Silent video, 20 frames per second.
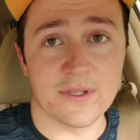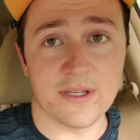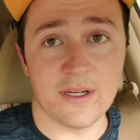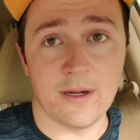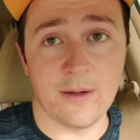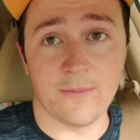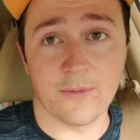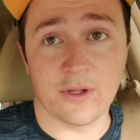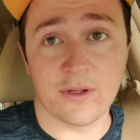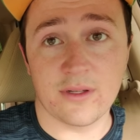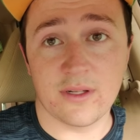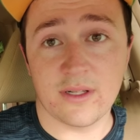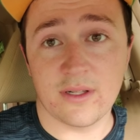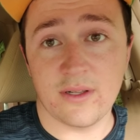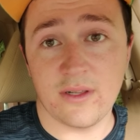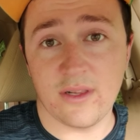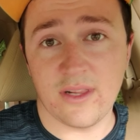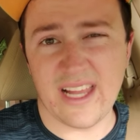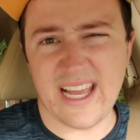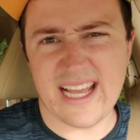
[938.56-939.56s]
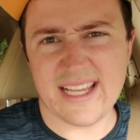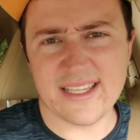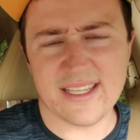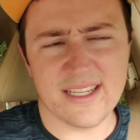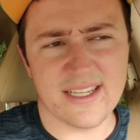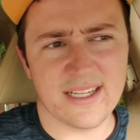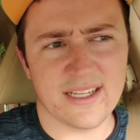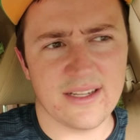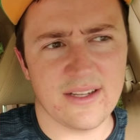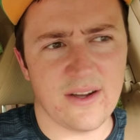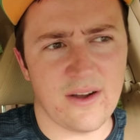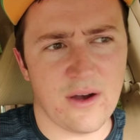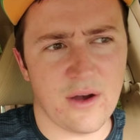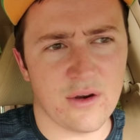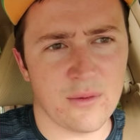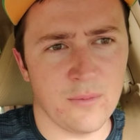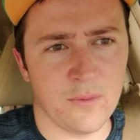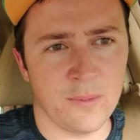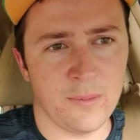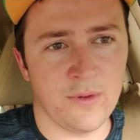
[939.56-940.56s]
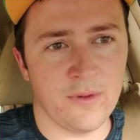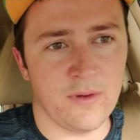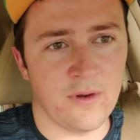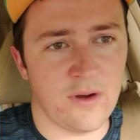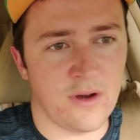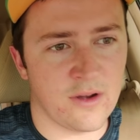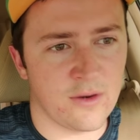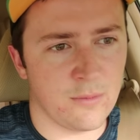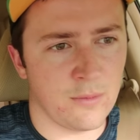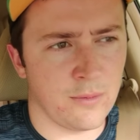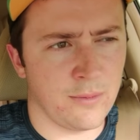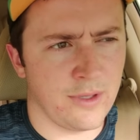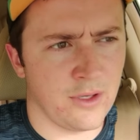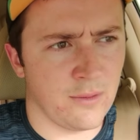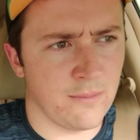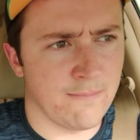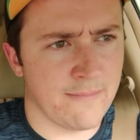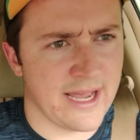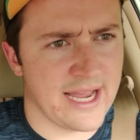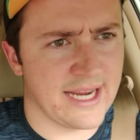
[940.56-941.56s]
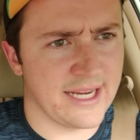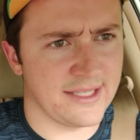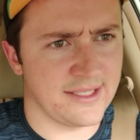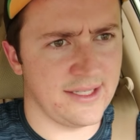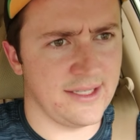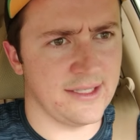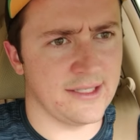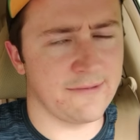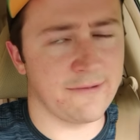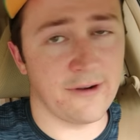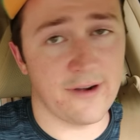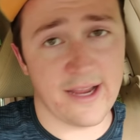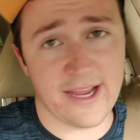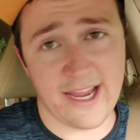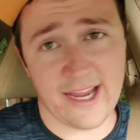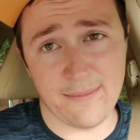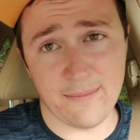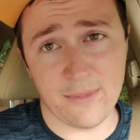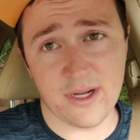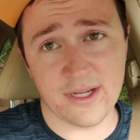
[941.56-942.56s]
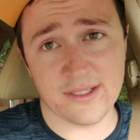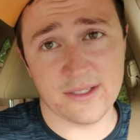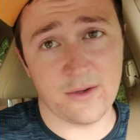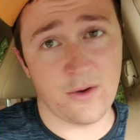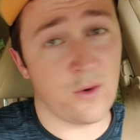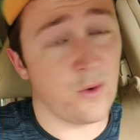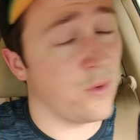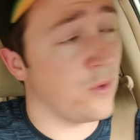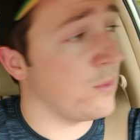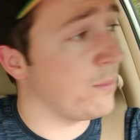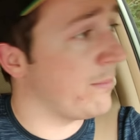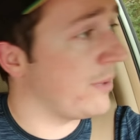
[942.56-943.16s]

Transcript: some classic automobile magazines for 8 bucks, a whole